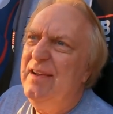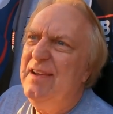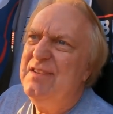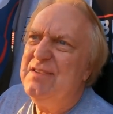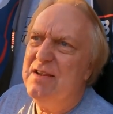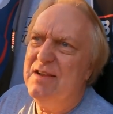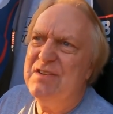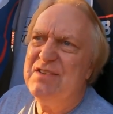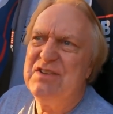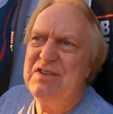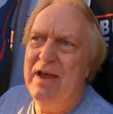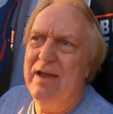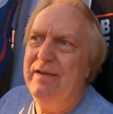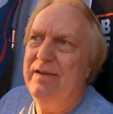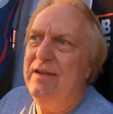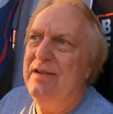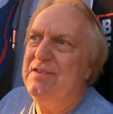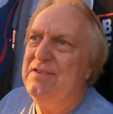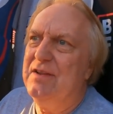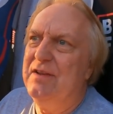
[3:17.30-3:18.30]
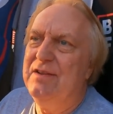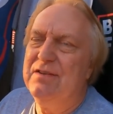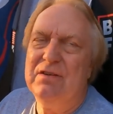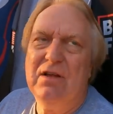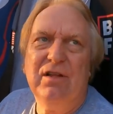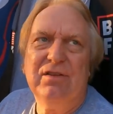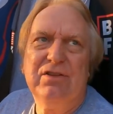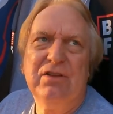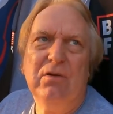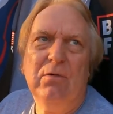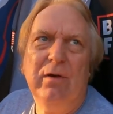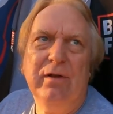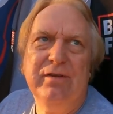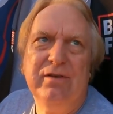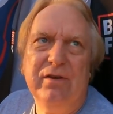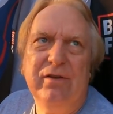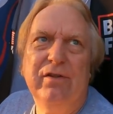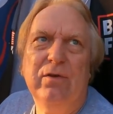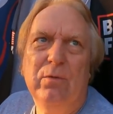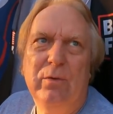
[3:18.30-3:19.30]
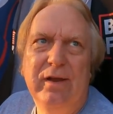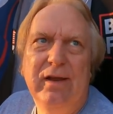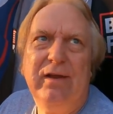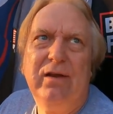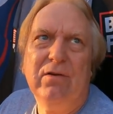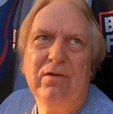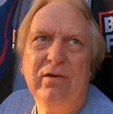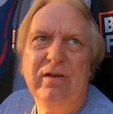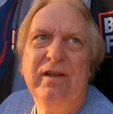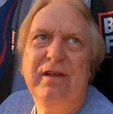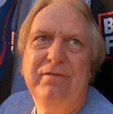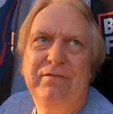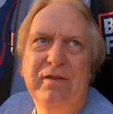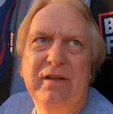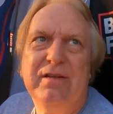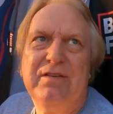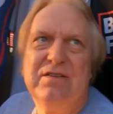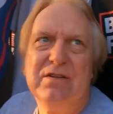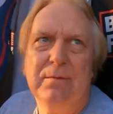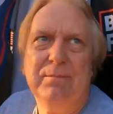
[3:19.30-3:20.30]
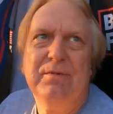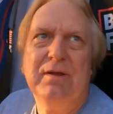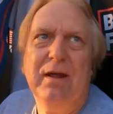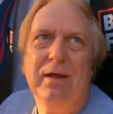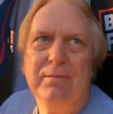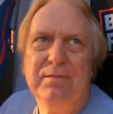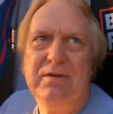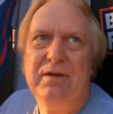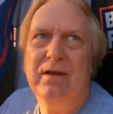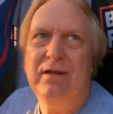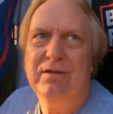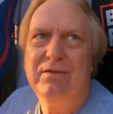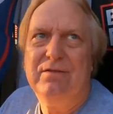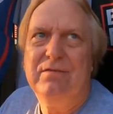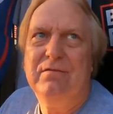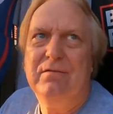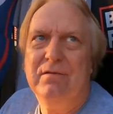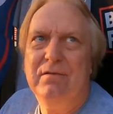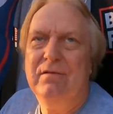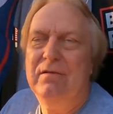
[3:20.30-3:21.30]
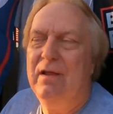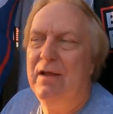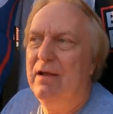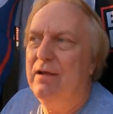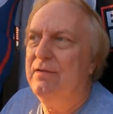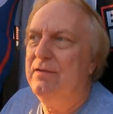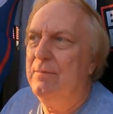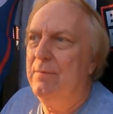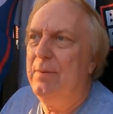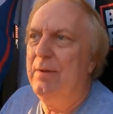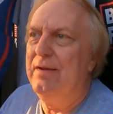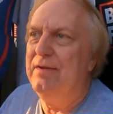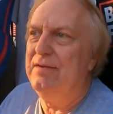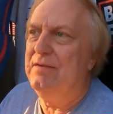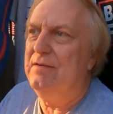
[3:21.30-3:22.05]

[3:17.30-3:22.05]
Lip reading: He's on Sundays, and he's also on during the week or an evening sometimes, yes. Huh. Yeah, depending.